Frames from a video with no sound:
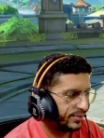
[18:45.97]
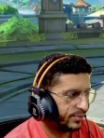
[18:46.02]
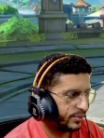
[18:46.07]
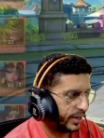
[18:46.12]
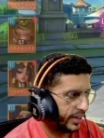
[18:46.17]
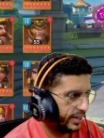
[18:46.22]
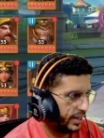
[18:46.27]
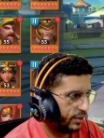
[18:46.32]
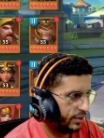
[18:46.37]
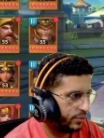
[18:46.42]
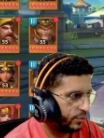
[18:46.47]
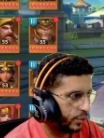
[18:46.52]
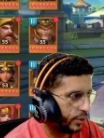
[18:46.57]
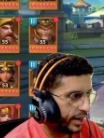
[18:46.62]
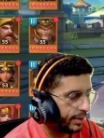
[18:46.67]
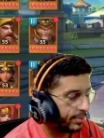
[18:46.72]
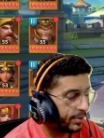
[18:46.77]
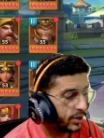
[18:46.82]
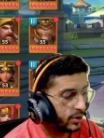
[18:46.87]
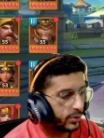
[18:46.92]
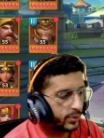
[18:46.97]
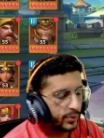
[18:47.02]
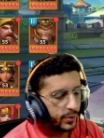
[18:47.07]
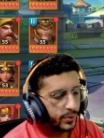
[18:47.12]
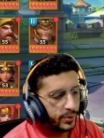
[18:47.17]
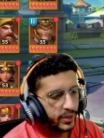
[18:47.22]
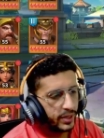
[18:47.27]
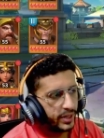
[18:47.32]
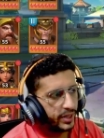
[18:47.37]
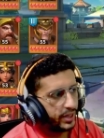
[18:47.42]
right now. For Himiko,
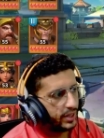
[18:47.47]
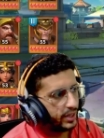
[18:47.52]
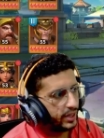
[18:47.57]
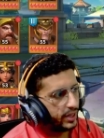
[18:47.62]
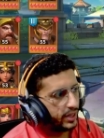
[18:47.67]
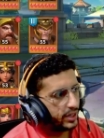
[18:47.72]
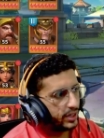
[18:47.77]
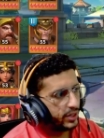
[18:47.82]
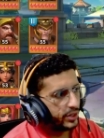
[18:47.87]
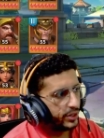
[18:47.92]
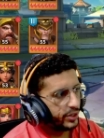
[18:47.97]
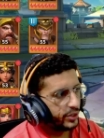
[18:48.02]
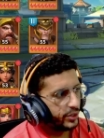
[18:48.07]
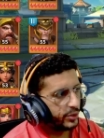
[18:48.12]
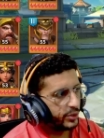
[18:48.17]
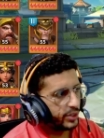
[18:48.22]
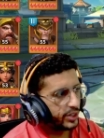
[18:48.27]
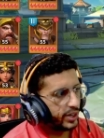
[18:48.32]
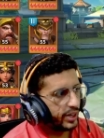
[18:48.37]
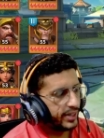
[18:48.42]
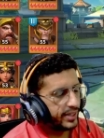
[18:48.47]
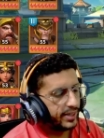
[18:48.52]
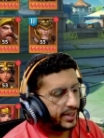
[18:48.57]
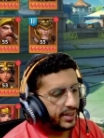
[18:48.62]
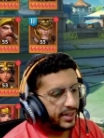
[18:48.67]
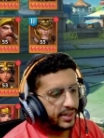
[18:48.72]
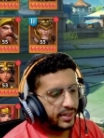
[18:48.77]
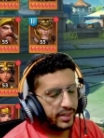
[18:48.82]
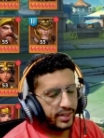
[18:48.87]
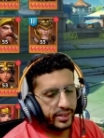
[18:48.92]
you're kind of
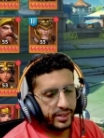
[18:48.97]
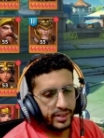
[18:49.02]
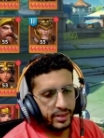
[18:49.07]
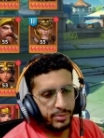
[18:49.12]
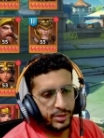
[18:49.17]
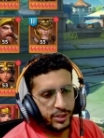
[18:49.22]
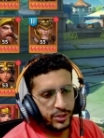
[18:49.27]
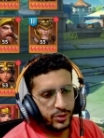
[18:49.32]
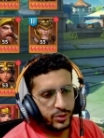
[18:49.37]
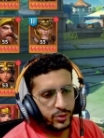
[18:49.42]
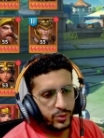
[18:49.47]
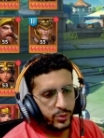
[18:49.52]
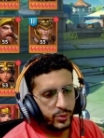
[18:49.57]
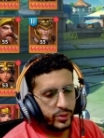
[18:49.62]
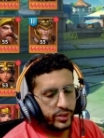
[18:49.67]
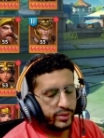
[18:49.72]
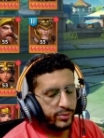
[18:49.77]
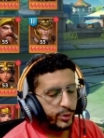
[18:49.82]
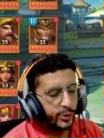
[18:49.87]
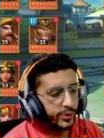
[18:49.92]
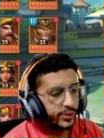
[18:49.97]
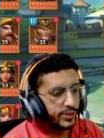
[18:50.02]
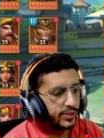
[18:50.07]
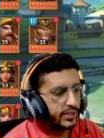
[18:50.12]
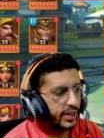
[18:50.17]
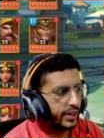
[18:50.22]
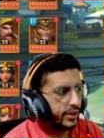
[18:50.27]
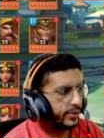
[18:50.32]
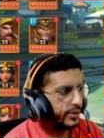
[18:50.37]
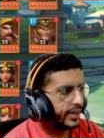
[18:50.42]
limited to the immortals
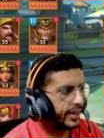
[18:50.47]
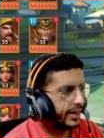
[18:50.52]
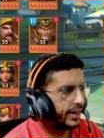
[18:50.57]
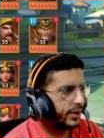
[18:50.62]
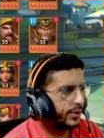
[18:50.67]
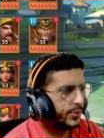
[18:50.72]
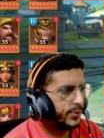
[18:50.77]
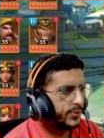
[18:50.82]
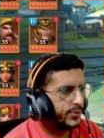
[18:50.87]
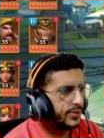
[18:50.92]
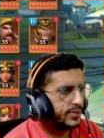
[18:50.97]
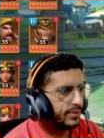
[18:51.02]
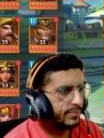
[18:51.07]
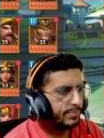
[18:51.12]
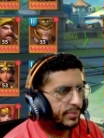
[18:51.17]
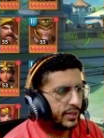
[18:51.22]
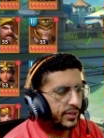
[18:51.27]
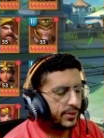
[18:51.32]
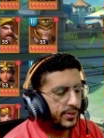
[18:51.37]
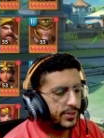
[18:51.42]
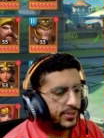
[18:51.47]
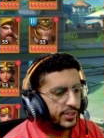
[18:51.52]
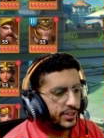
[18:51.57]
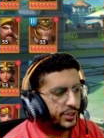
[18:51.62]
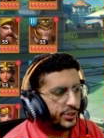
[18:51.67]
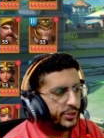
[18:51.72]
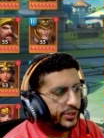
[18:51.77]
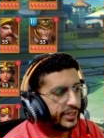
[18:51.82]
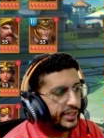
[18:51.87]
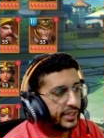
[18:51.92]
that you can use because you
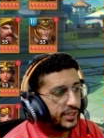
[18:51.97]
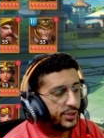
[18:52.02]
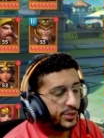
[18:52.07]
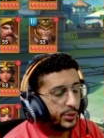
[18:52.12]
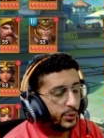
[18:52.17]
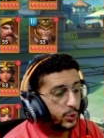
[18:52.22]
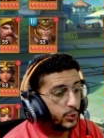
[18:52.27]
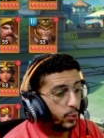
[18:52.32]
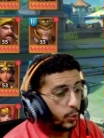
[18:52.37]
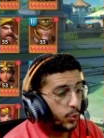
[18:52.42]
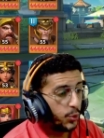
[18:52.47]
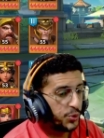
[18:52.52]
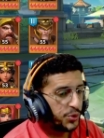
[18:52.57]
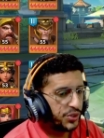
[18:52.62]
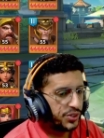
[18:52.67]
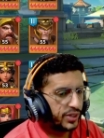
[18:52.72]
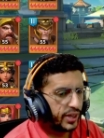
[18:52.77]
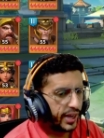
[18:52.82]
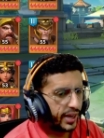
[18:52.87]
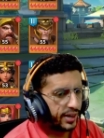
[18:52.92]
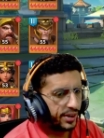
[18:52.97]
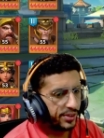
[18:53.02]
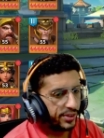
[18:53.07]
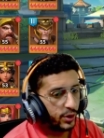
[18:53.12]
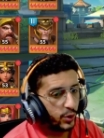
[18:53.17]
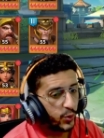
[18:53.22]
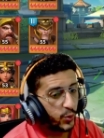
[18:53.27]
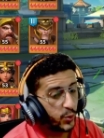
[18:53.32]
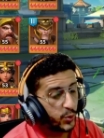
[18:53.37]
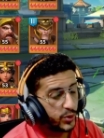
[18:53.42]
need to use wounds, and I
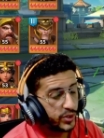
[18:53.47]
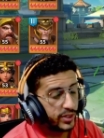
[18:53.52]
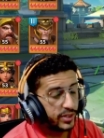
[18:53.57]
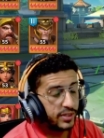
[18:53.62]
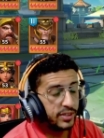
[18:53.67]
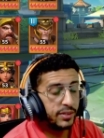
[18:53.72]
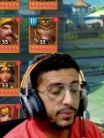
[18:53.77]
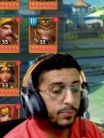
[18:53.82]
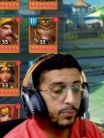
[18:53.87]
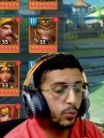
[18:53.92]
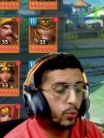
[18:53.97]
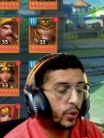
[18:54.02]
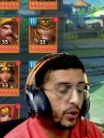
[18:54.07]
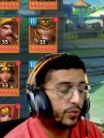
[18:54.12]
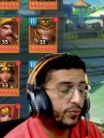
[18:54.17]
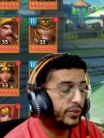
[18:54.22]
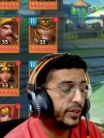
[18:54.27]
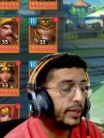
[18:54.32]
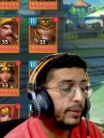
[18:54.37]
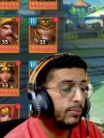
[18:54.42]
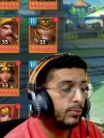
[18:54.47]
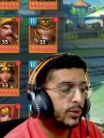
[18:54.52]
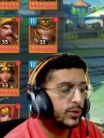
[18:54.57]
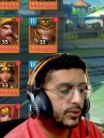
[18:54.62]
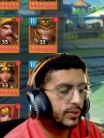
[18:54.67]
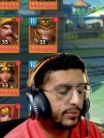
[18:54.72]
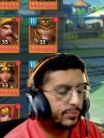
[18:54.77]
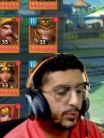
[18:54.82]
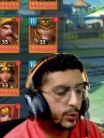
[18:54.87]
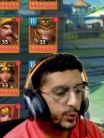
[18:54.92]
think wounds is one of the most
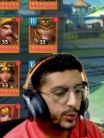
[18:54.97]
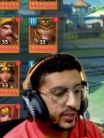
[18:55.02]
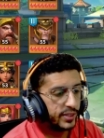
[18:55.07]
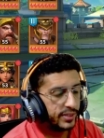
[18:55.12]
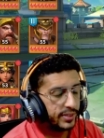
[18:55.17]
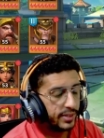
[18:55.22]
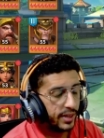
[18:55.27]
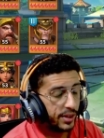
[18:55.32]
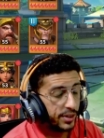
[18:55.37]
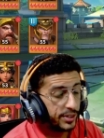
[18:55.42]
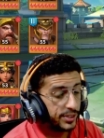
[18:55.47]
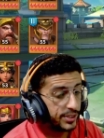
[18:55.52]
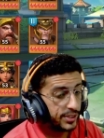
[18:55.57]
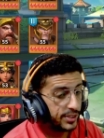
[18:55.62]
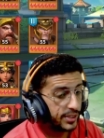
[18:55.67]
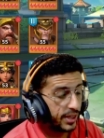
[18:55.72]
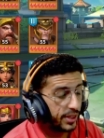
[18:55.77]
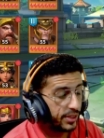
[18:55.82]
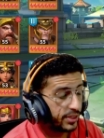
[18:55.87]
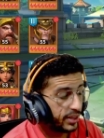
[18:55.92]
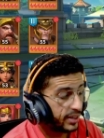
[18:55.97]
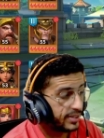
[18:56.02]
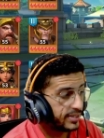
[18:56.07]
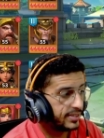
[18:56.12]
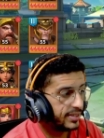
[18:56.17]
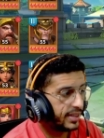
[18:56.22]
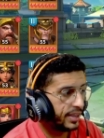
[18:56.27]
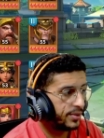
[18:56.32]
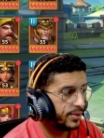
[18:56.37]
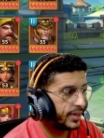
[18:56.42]
important things
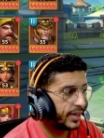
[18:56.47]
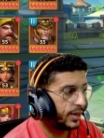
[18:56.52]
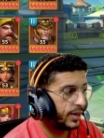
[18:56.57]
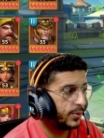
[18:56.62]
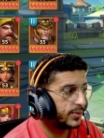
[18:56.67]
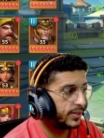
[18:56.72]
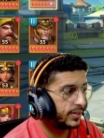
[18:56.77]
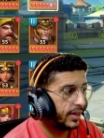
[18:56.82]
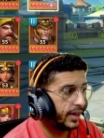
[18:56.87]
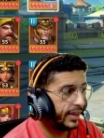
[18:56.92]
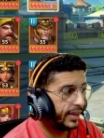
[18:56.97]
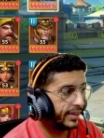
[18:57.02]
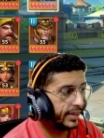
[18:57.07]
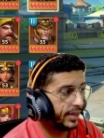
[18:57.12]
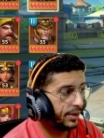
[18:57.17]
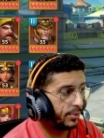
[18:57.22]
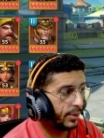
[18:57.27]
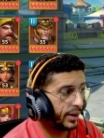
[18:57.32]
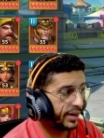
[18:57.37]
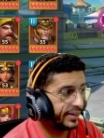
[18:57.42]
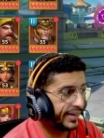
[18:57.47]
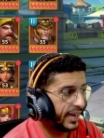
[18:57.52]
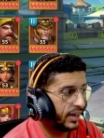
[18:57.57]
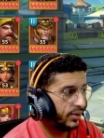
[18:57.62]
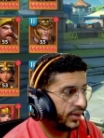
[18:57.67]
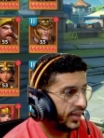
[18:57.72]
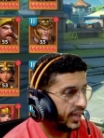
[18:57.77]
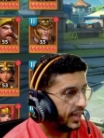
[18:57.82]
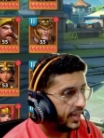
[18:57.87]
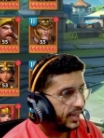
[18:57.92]
that you can use on IK right now.
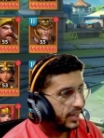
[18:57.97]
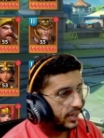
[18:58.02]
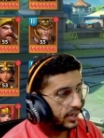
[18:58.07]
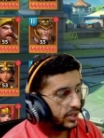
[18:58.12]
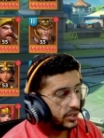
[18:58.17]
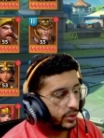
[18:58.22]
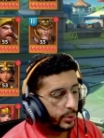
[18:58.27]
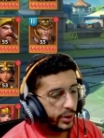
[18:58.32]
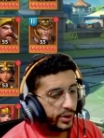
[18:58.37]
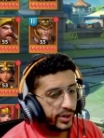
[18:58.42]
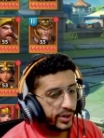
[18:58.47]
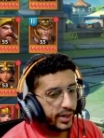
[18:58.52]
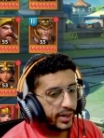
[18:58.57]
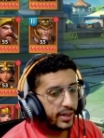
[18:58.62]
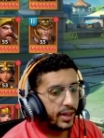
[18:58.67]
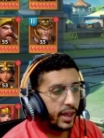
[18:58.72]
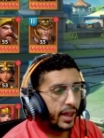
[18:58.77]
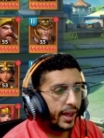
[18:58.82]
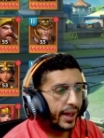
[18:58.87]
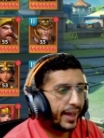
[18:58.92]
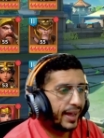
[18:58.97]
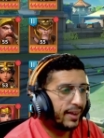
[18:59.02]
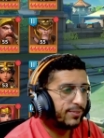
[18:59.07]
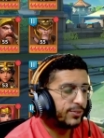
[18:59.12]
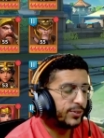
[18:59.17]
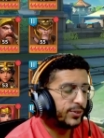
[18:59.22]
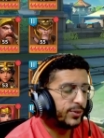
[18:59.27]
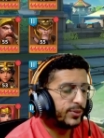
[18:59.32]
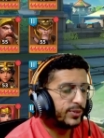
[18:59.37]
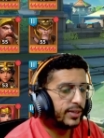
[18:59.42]
So you're kind of have
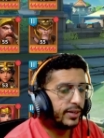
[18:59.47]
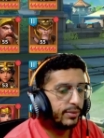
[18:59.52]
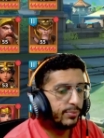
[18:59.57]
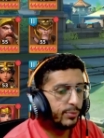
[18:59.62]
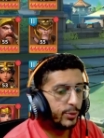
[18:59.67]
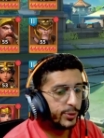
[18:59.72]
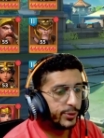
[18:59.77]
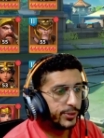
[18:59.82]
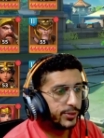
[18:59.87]
to use an immortal